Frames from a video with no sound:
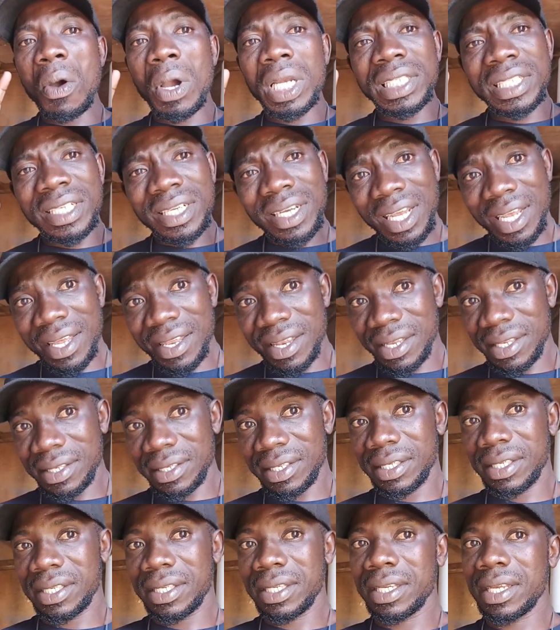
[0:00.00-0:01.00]
our
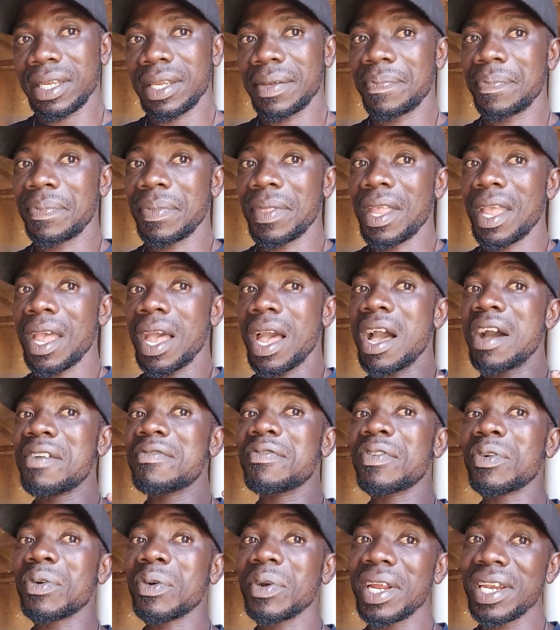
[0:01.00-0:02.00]
chickens
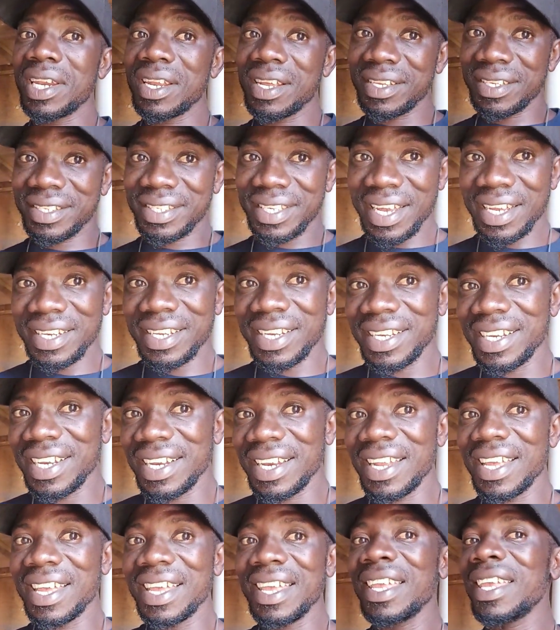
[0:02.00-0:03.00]
have already started
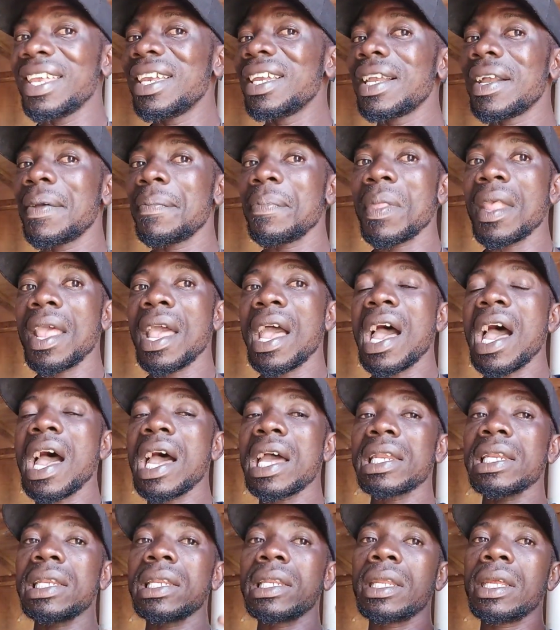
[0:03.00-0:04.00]
laying
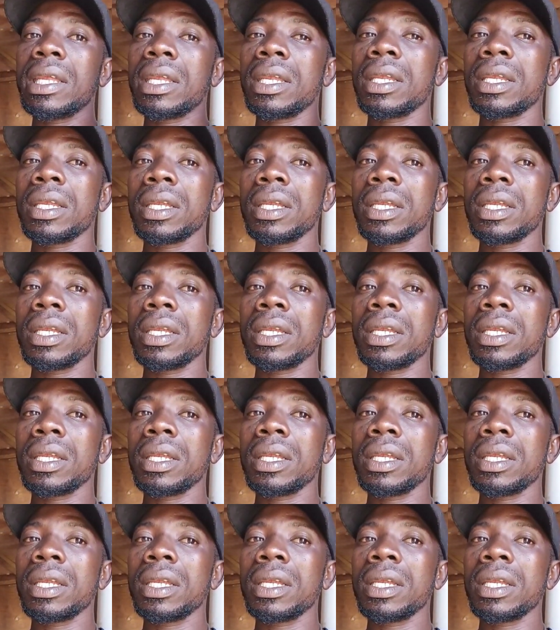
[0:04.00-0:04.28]
and